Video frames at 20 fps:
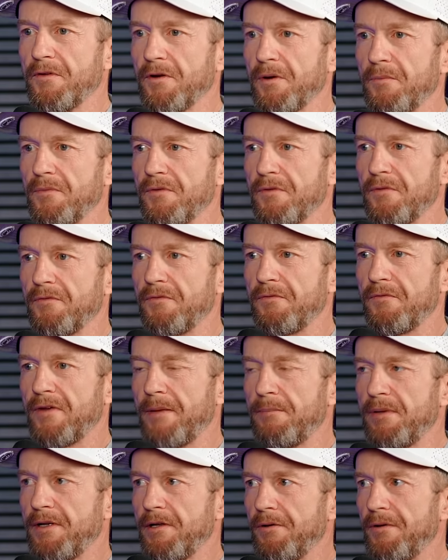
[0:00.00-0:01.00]
in terms of
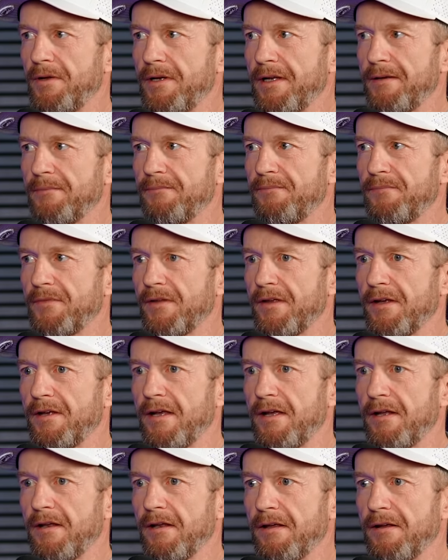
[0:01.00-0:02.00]
ambiguity.
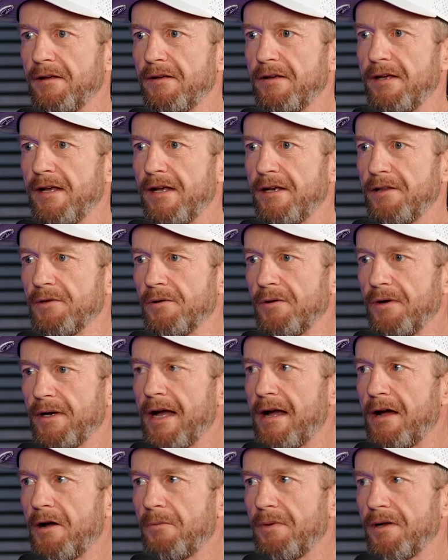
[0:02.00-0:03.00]
Again, like can you throw it
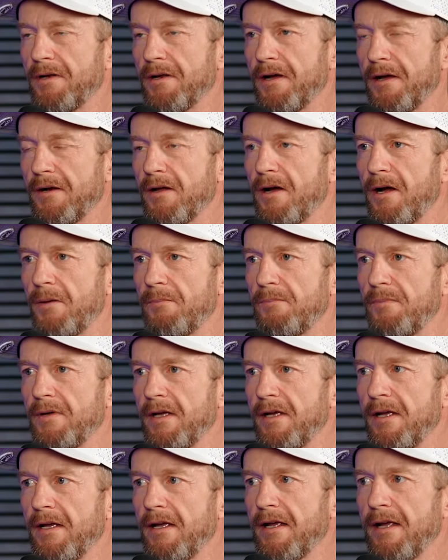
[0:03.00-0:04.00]
out but not up?
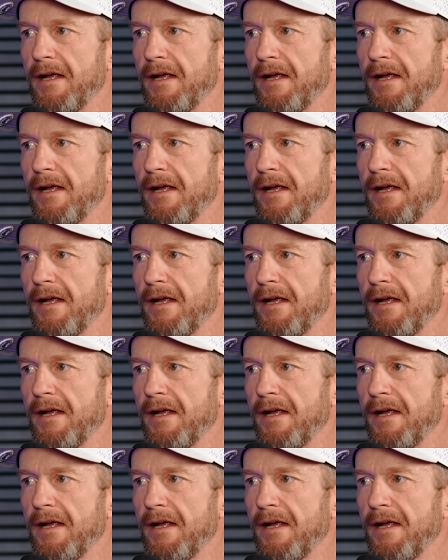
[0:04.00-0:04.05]
Yeah.